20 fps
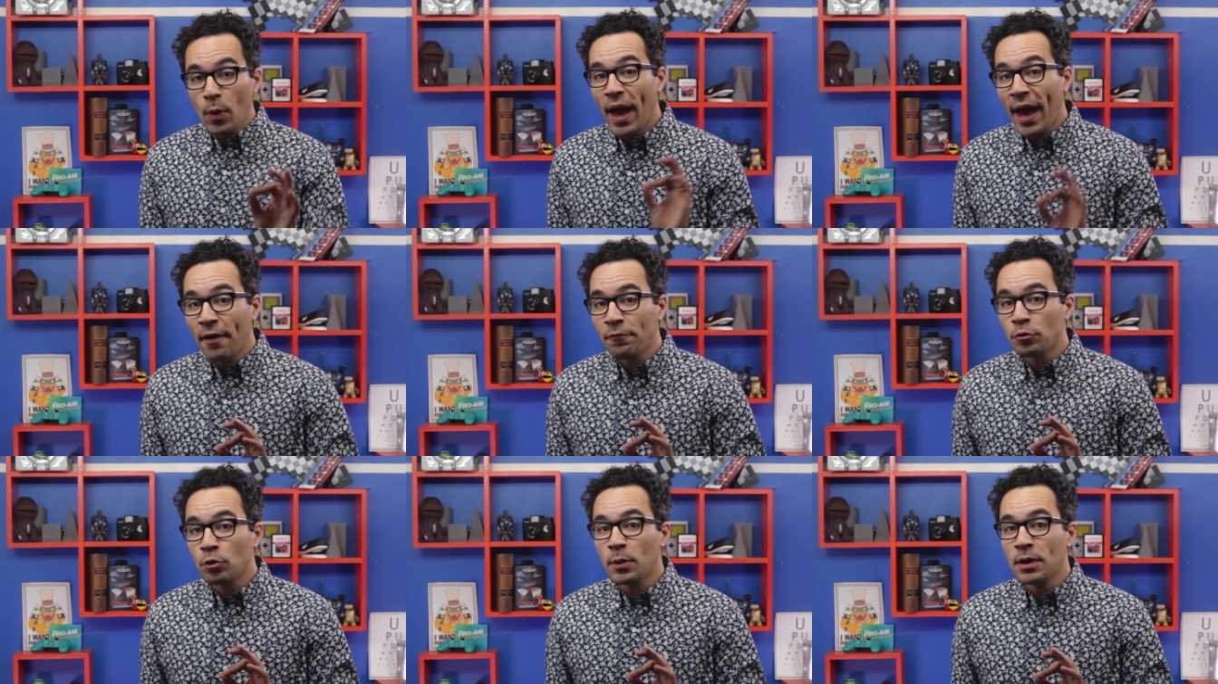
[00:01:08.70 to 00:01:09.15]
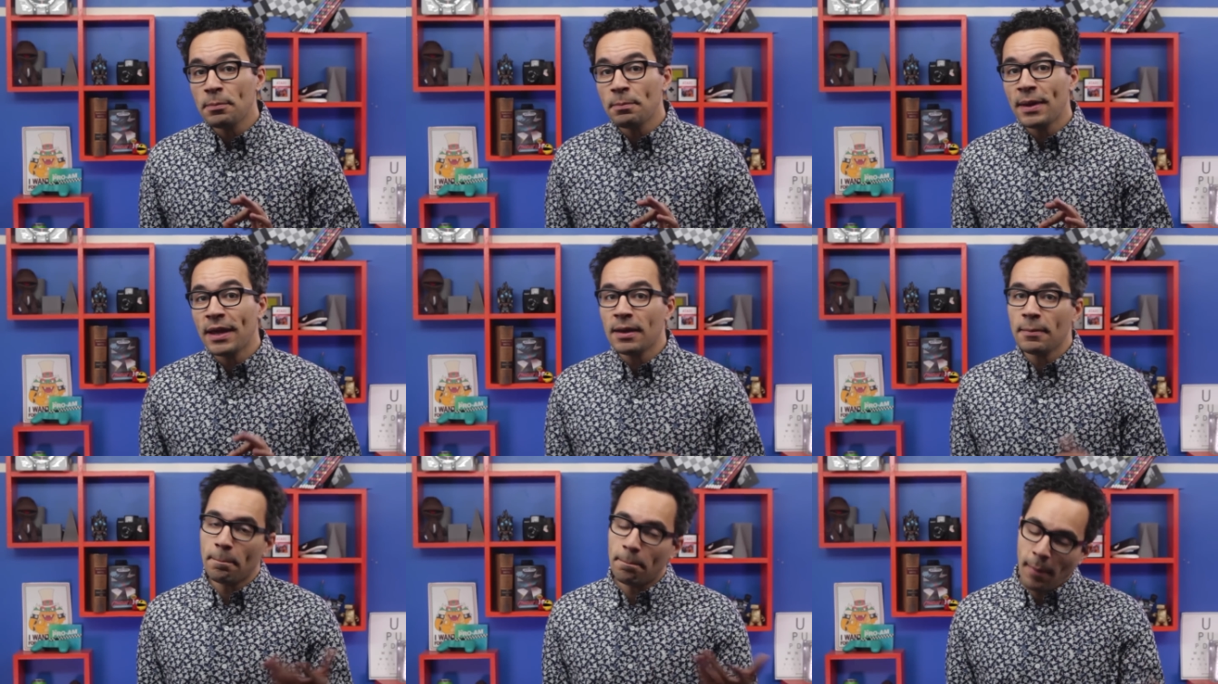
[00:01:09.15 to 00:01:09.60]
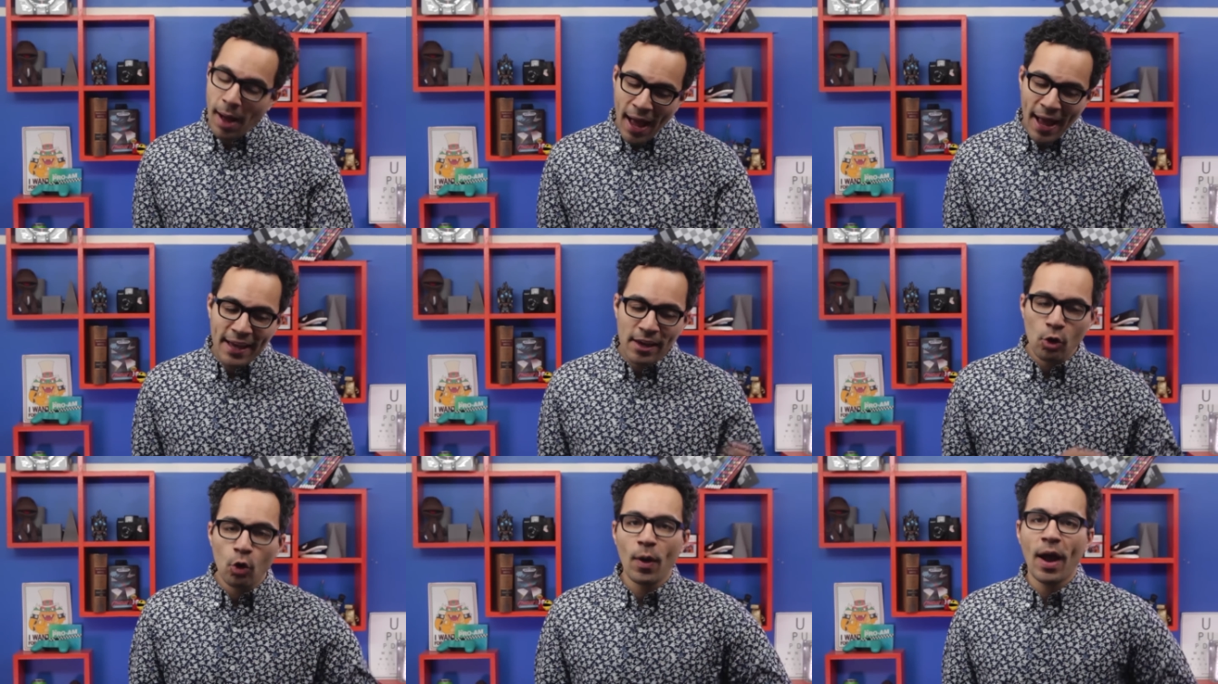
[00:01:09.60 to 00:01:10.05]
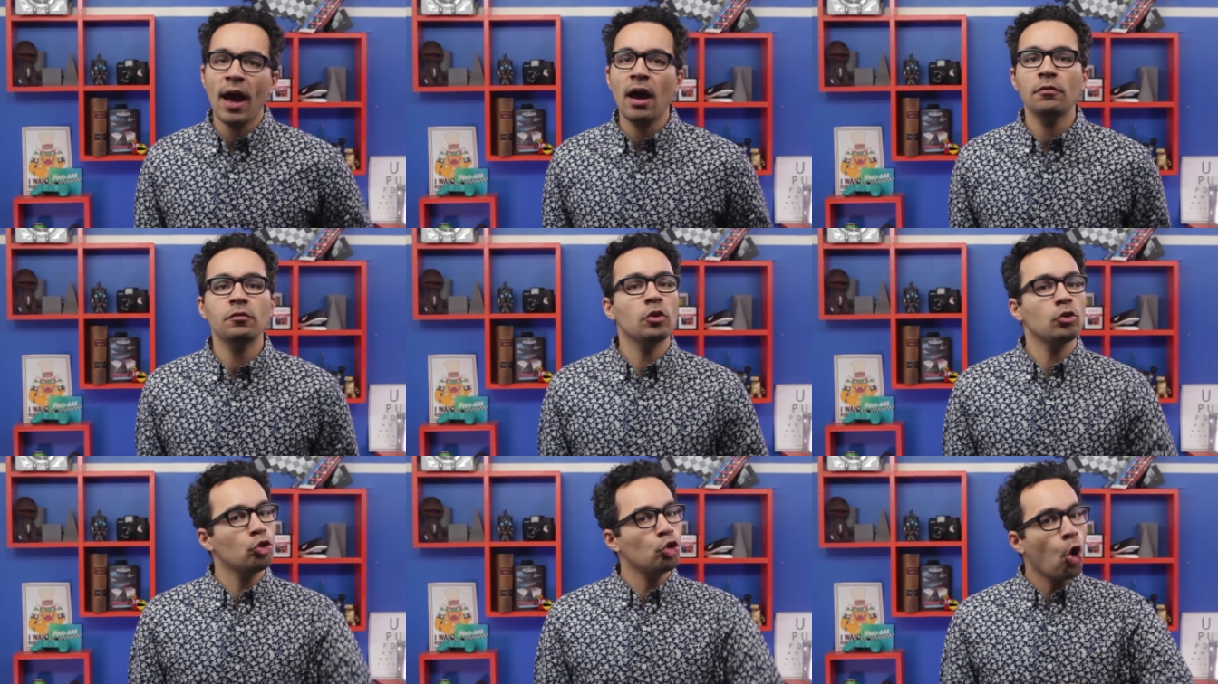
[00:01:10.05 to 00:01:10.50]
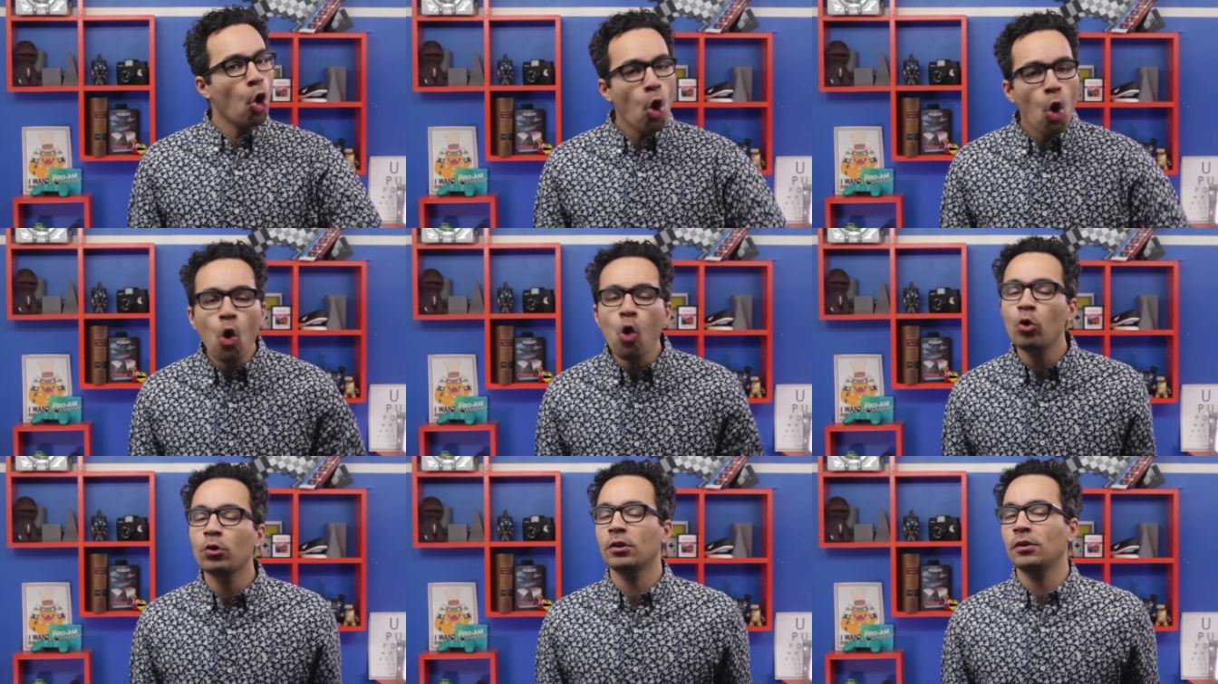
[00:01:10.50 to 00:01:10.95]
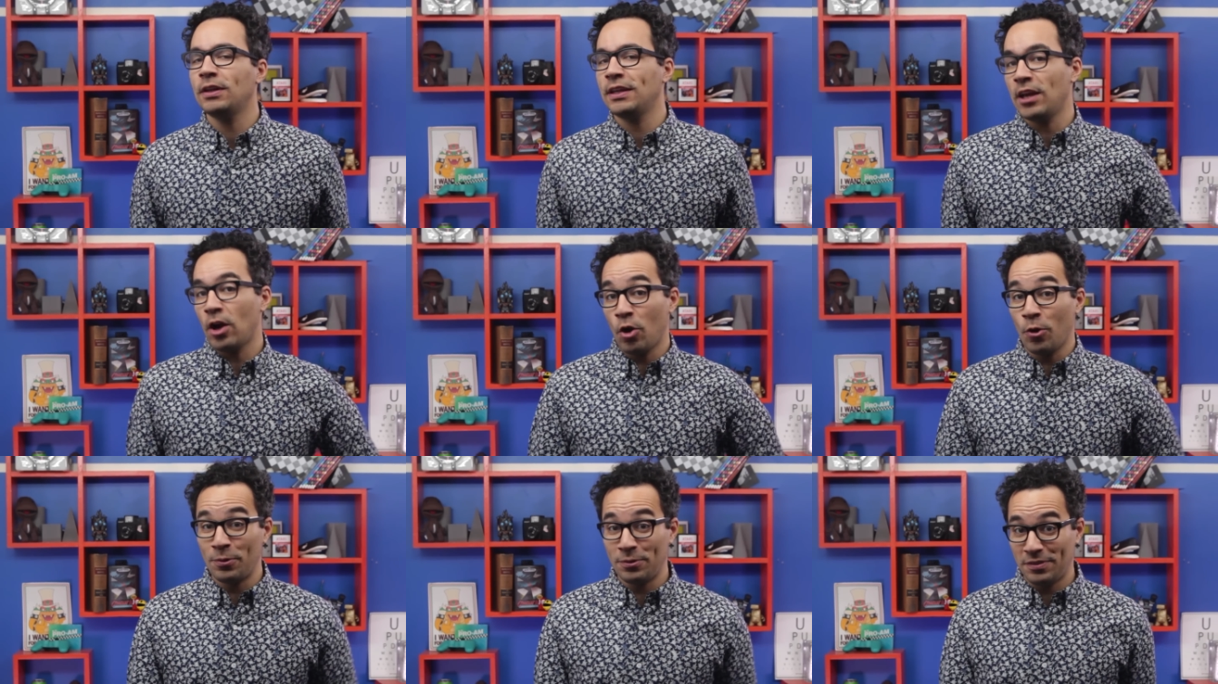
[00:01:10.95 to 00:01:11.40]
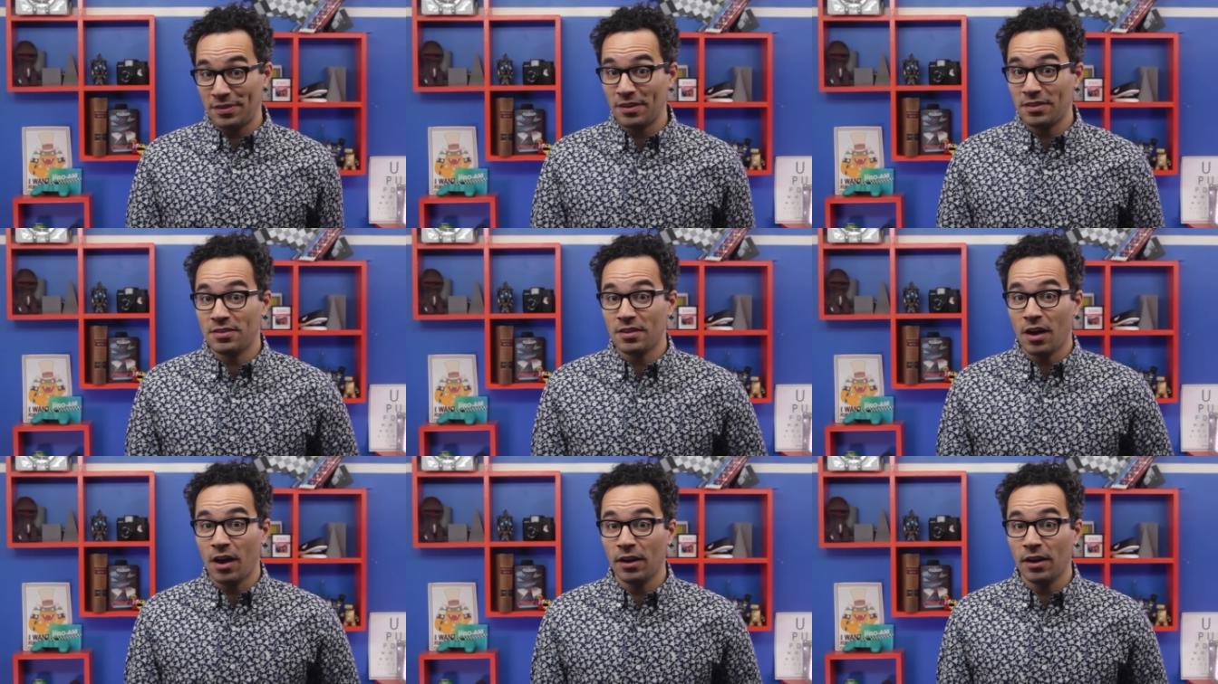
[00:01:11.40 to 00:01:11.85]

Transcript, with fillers: you have to admit, Minecraft totally owns its